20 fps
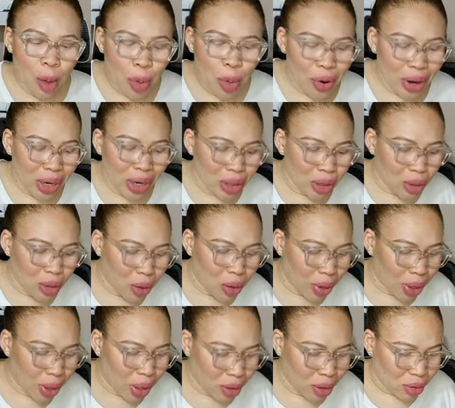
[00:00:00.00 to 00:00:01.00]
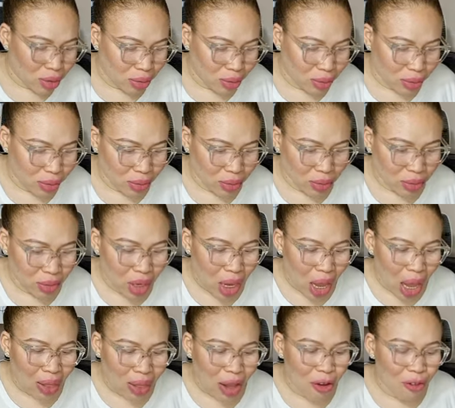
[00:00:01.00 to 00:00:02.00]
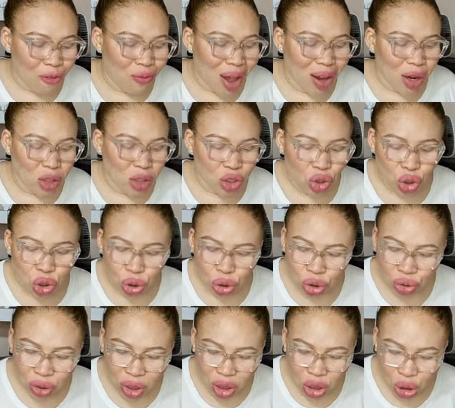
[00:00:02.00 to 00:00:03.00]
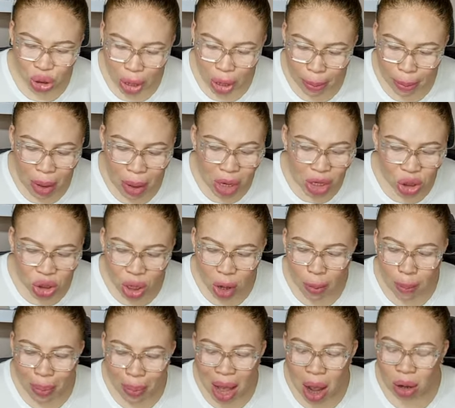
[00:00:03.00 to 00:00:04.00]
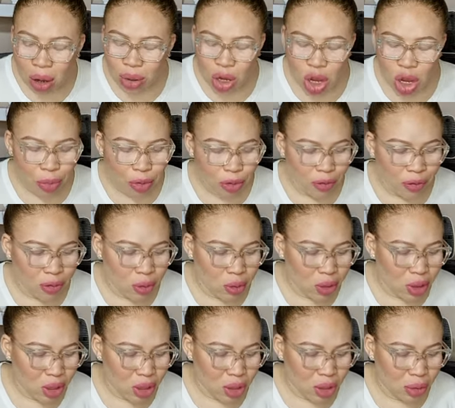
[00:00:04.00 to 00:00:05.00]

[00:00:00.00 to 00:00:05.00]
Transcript: Praise the Lord. Thy father's children shall, shall bow down before